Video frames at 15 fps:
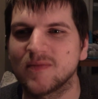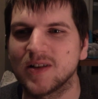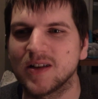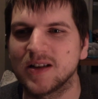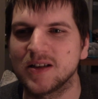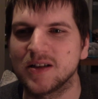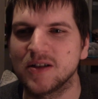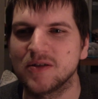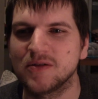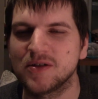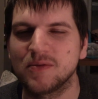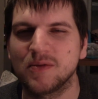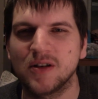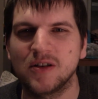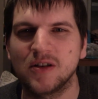I don't know,
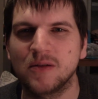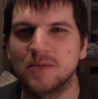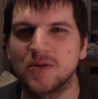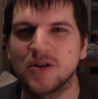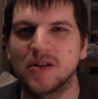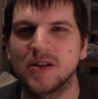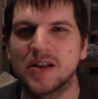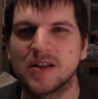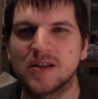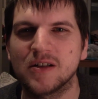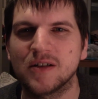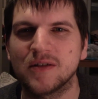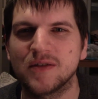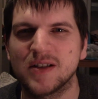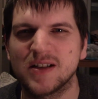some of the Dom Jolly
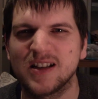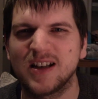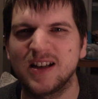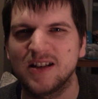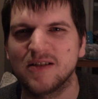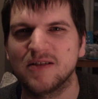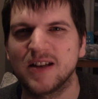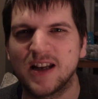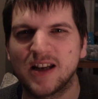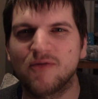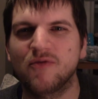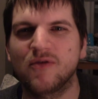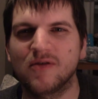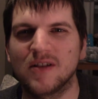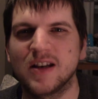stuff. It's like, you know,
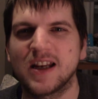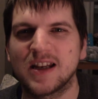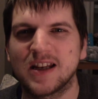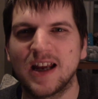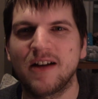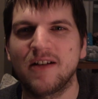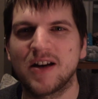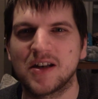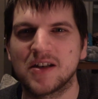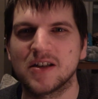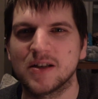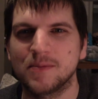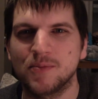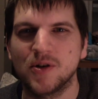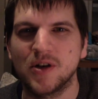like
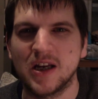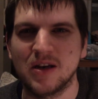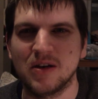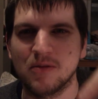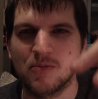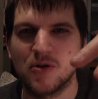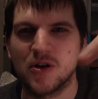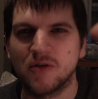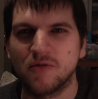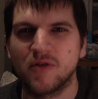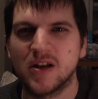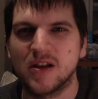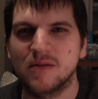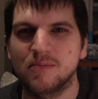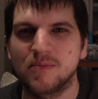characters but in among
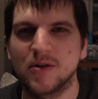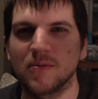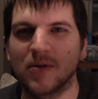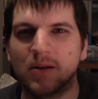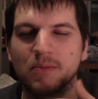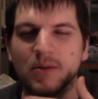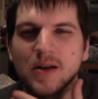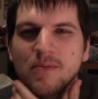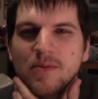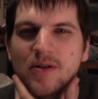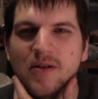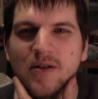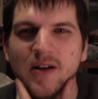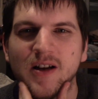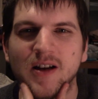real public
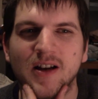people,